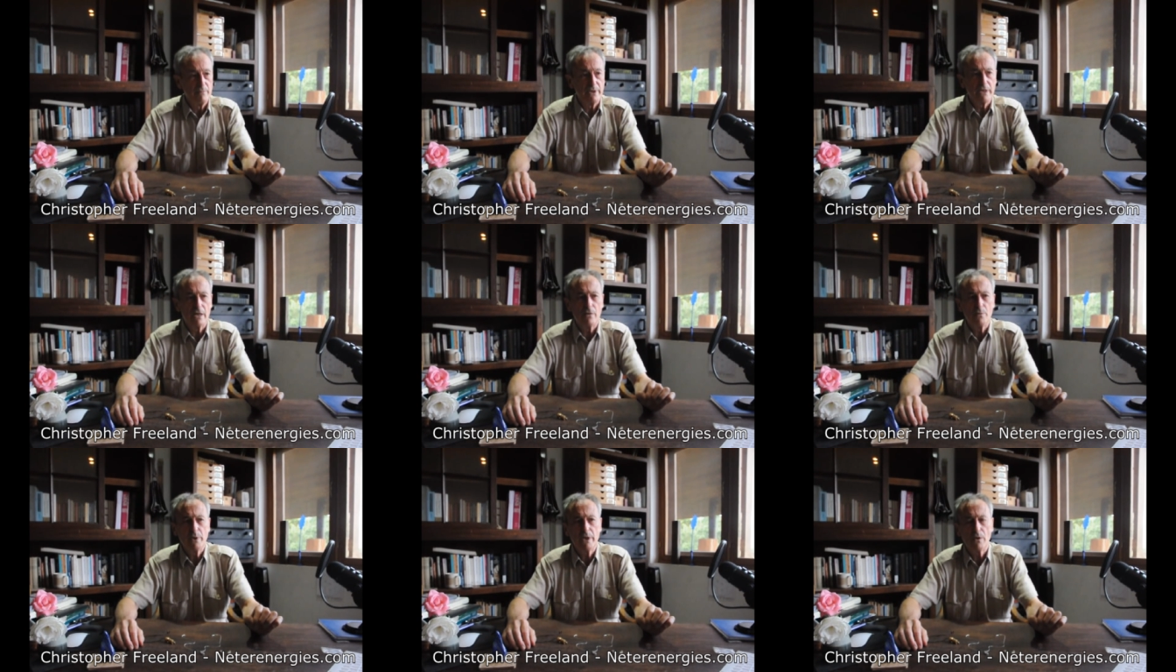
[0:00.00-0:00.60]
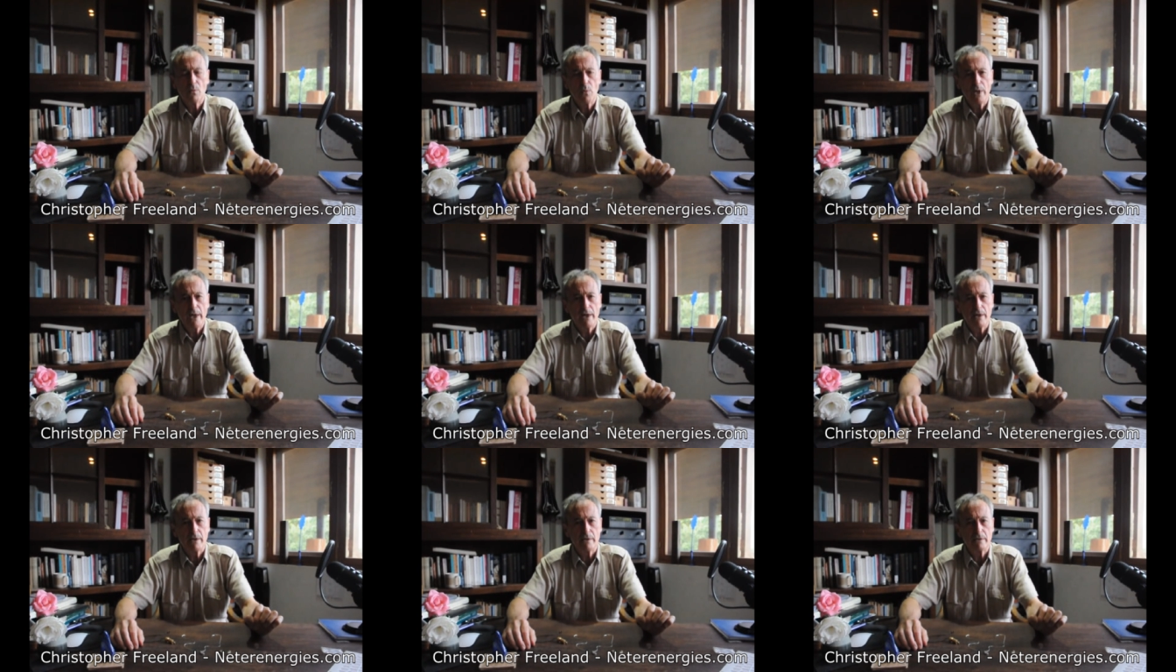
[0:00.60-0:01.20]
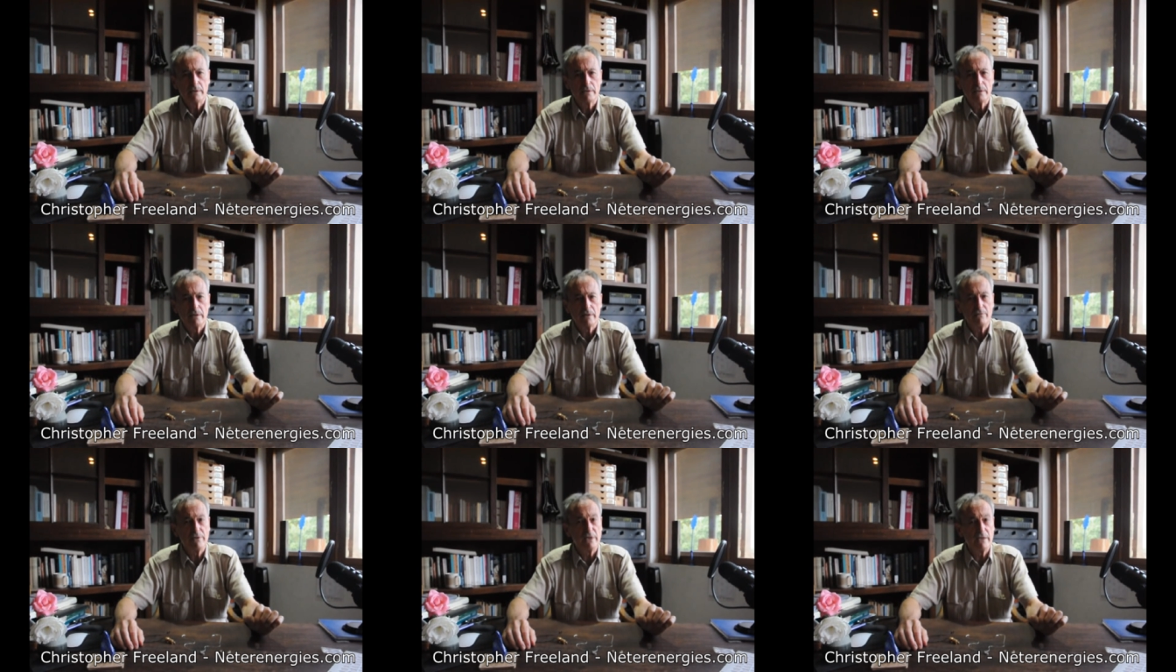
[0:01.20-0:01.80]
but are we aware
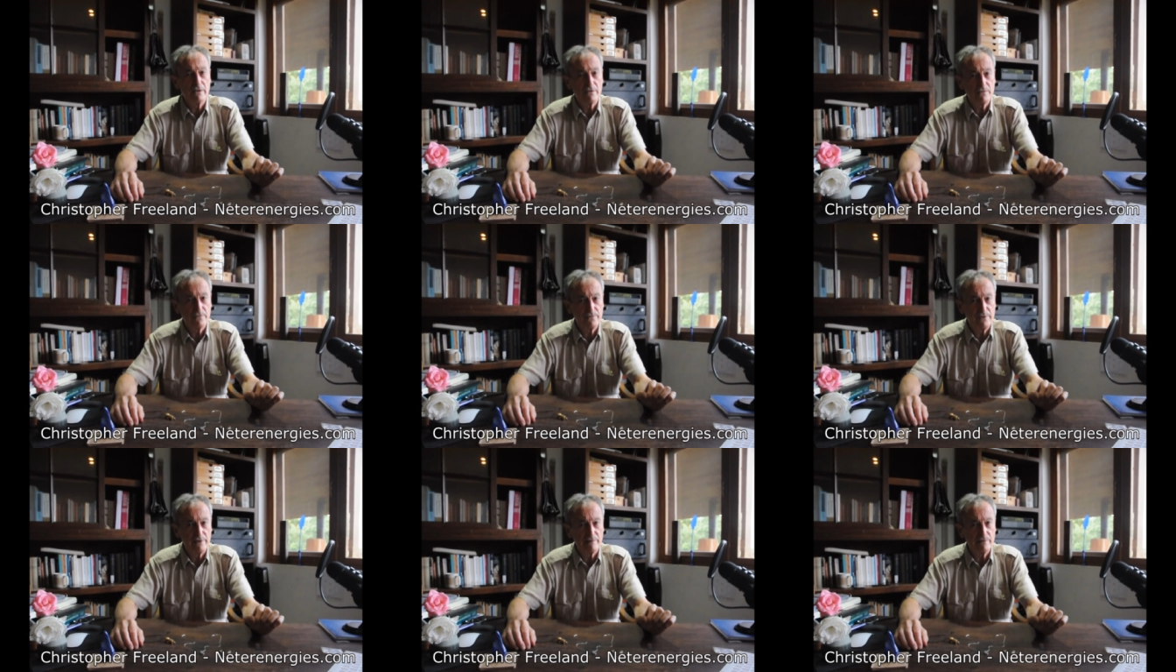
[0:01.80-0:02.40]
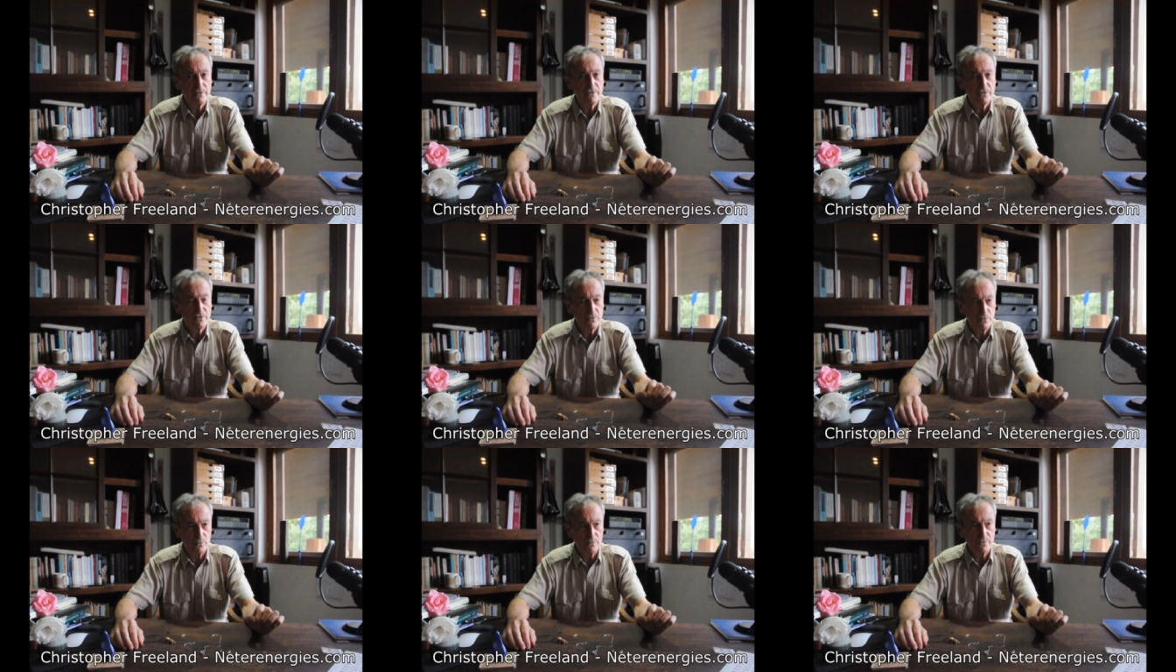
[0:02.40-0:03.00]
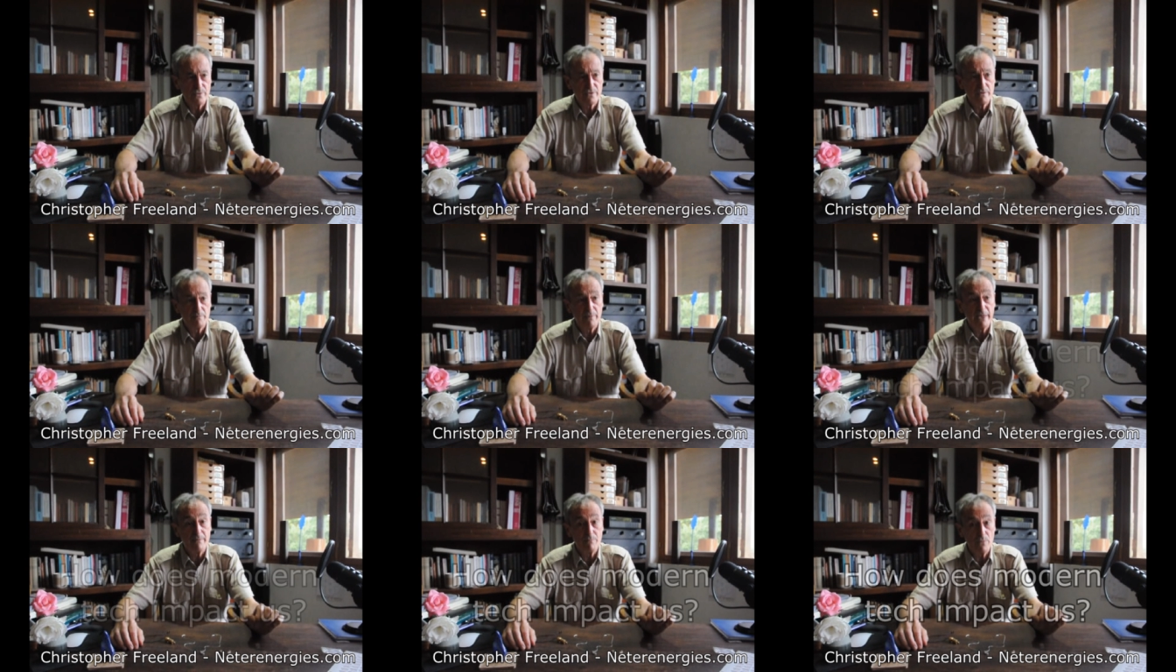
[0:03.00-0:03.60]
of the interference
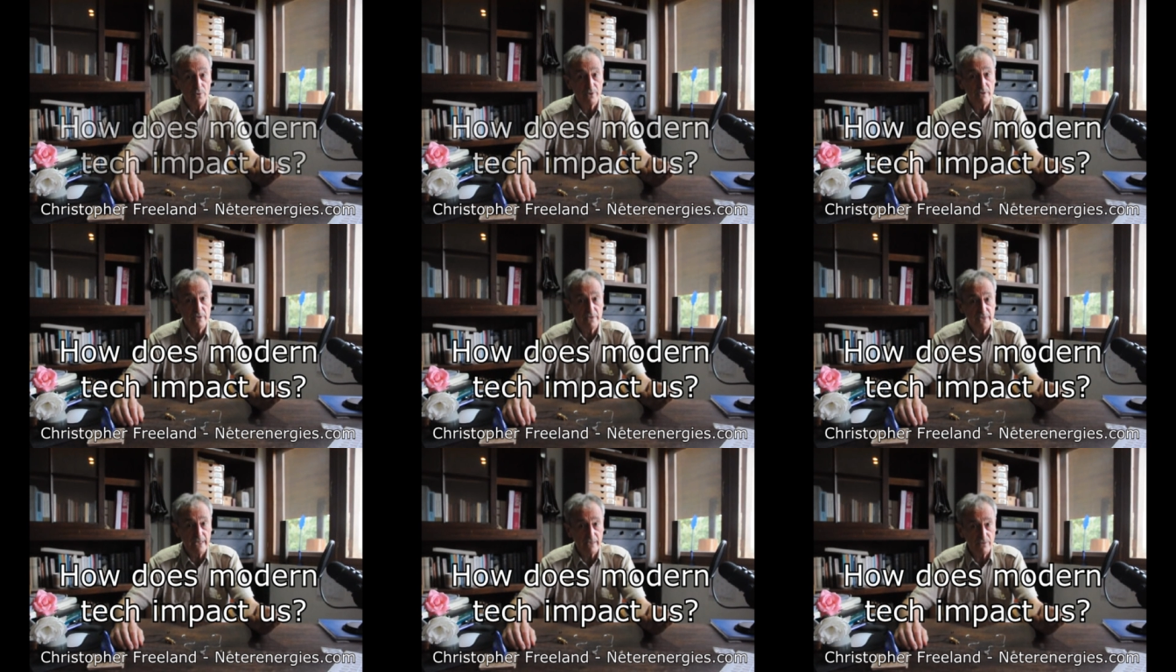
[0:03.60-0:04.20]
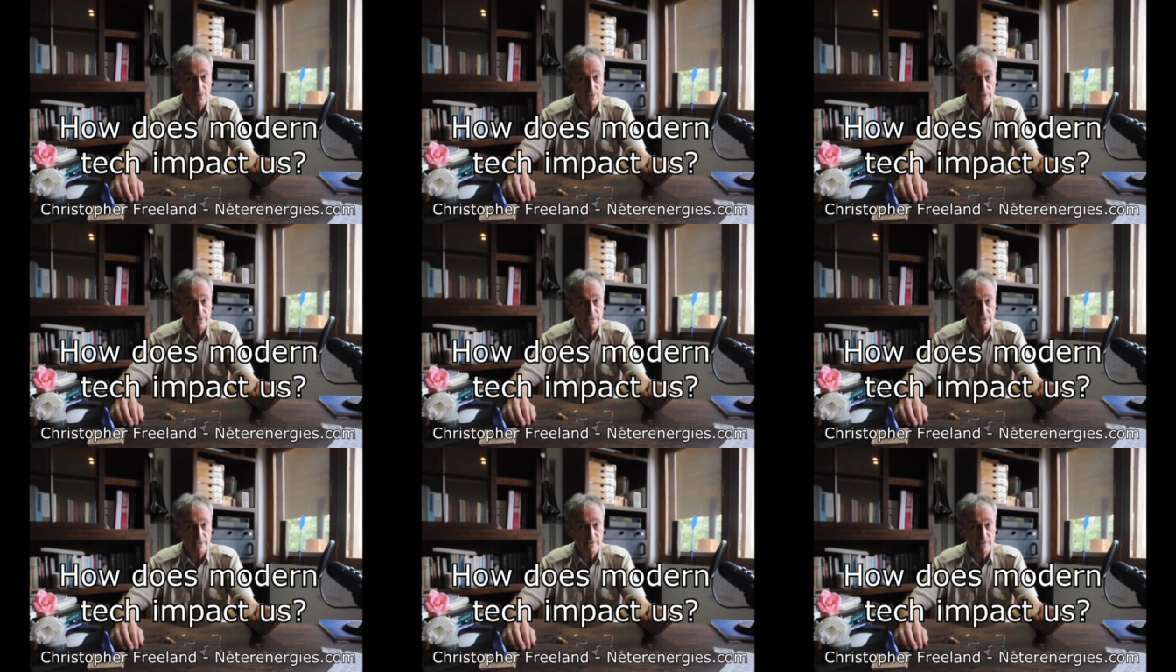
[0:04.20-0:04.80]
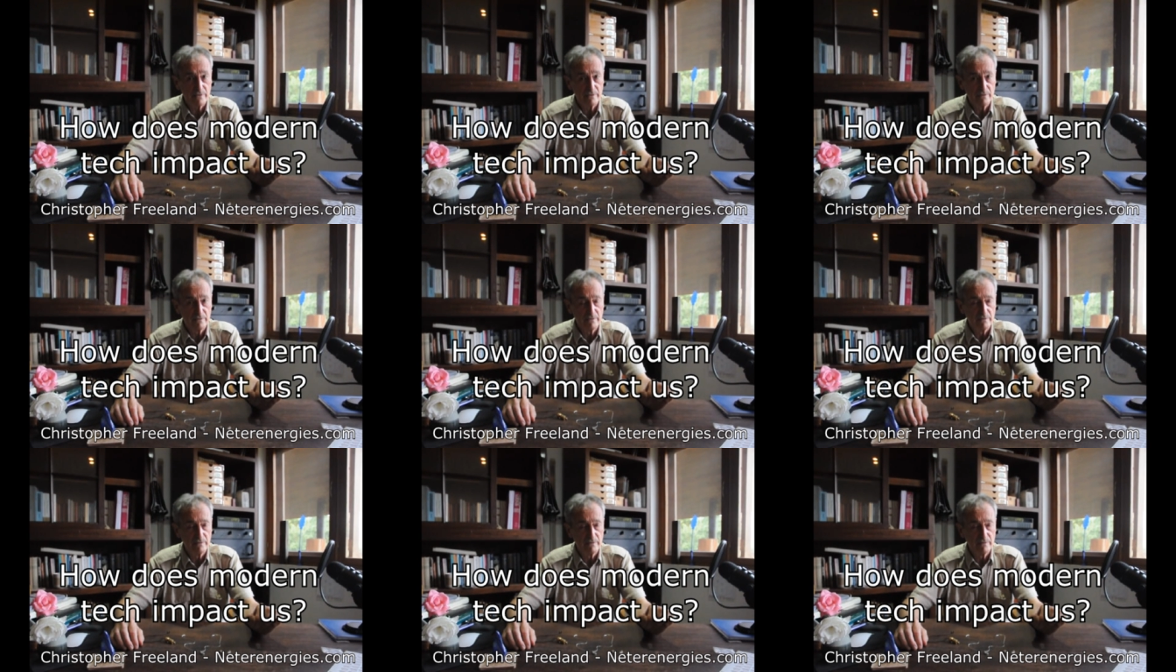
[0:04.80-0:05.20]
caused by modern technologies?